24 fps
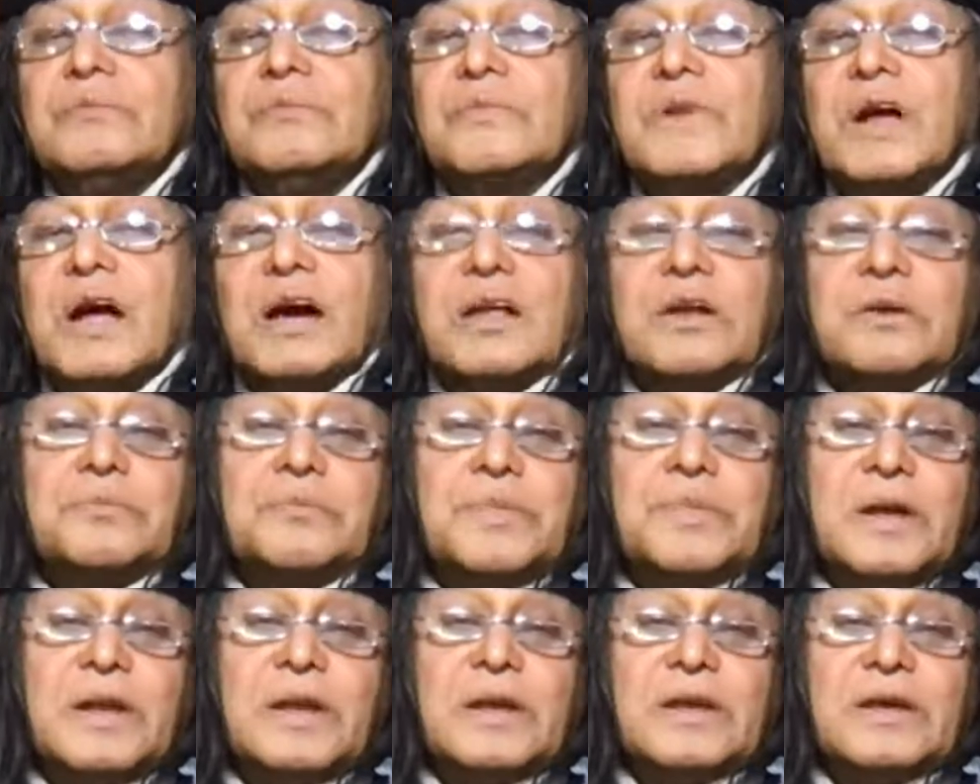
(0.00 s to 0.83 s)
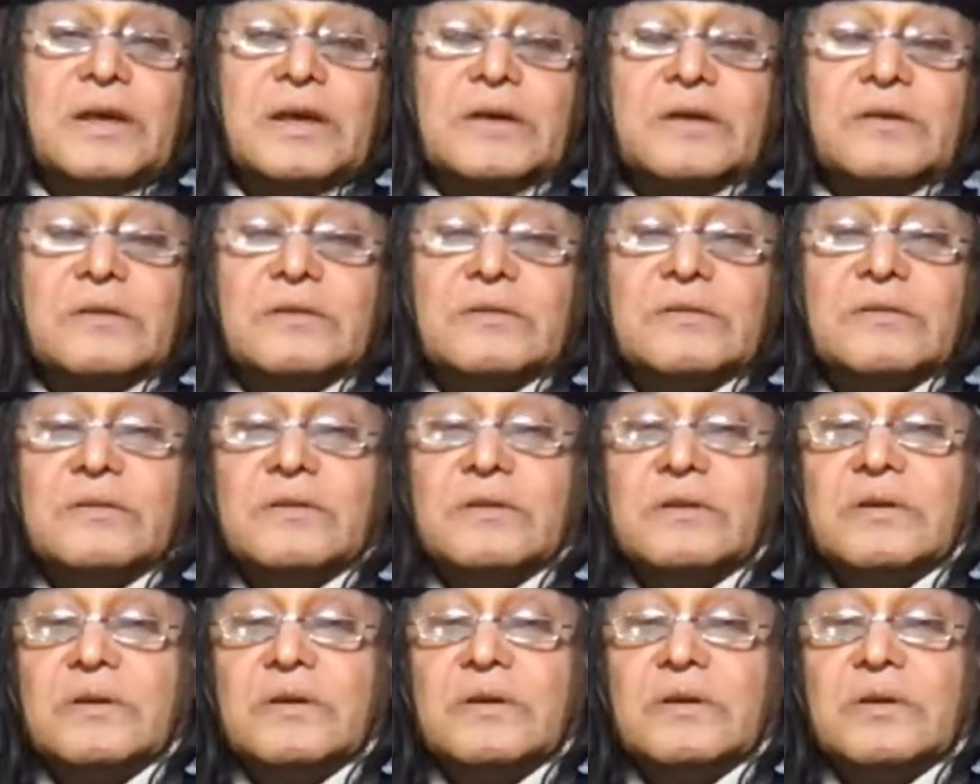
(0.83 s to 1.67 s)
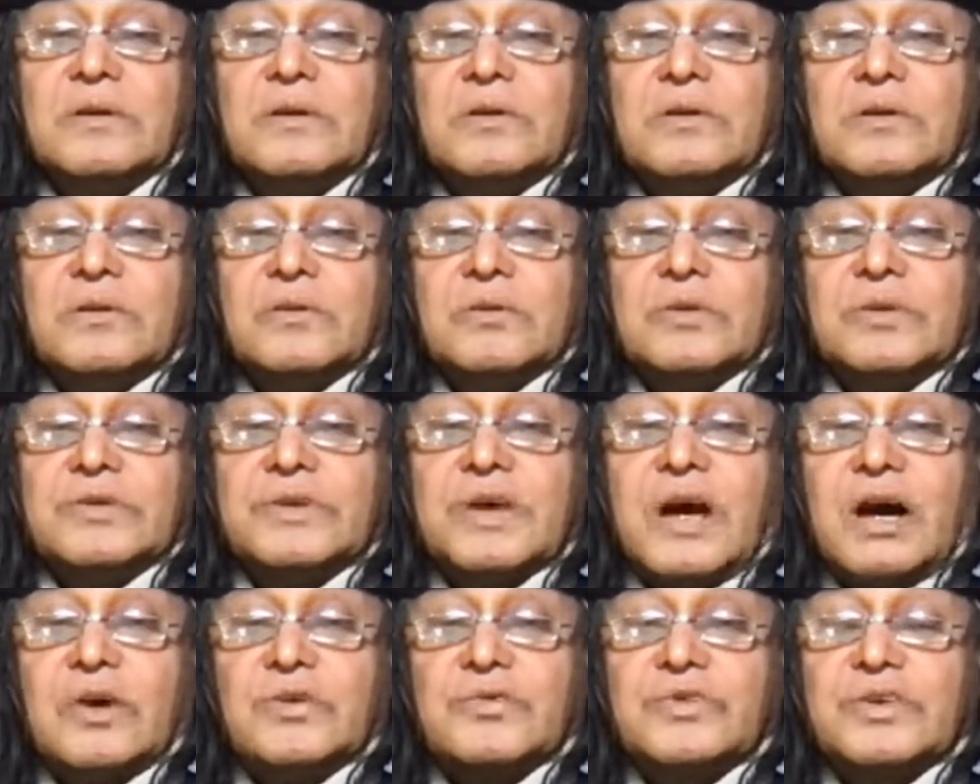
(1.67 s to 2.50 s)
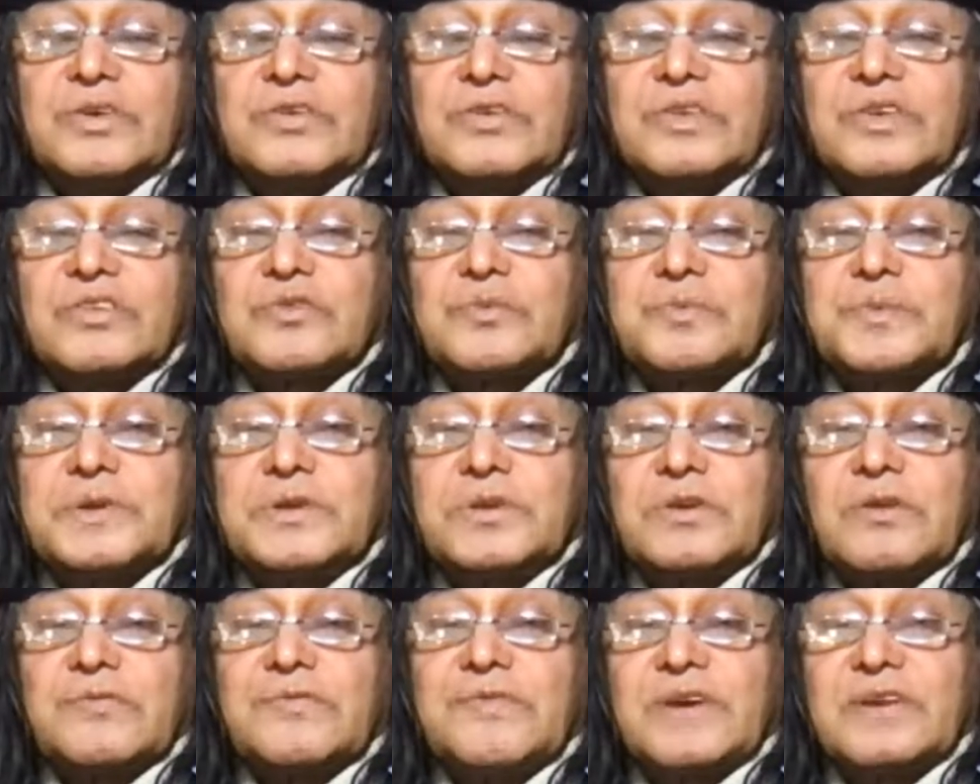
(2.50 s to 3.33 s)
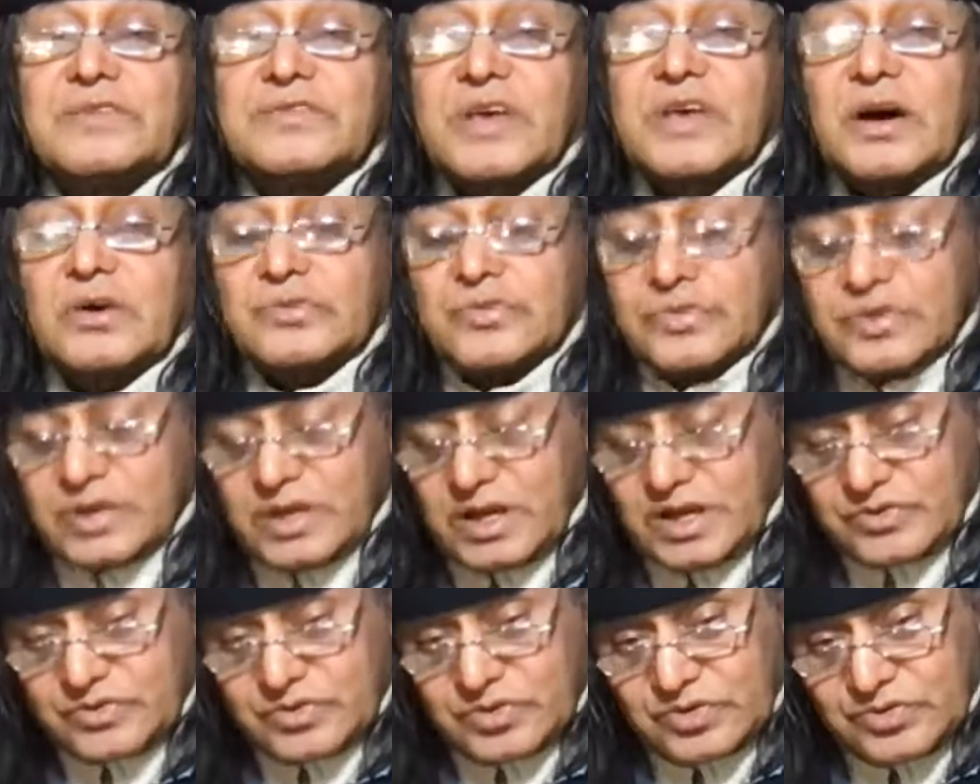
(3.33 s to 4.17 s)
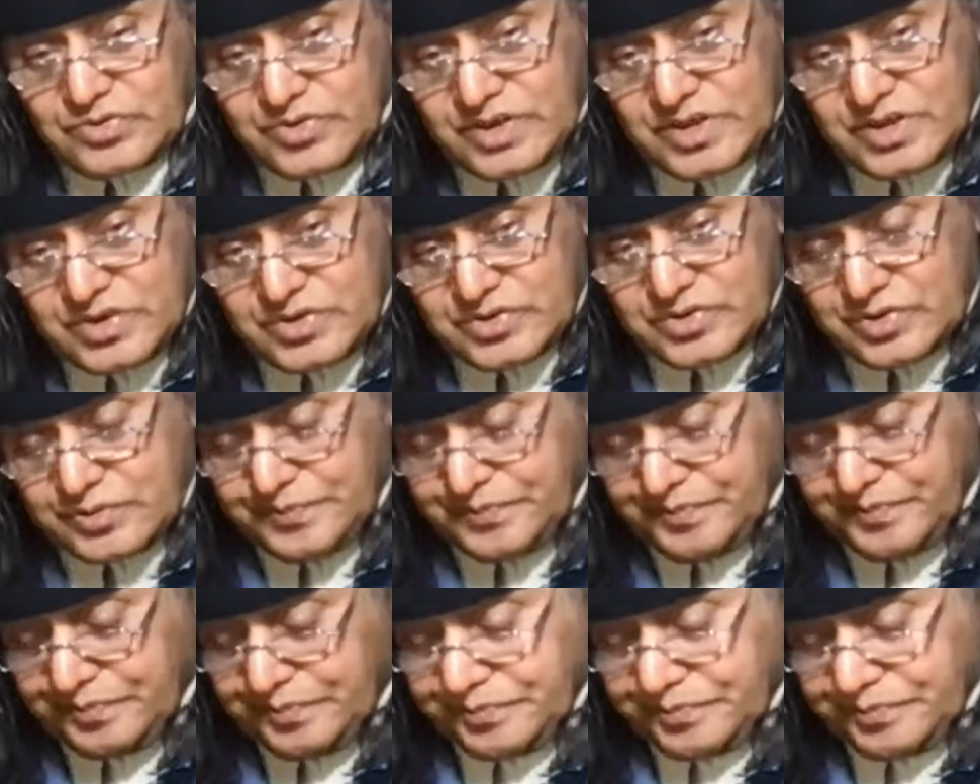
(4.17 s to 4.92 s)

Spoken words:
kind of building which houses the Spitalfields Housing Association.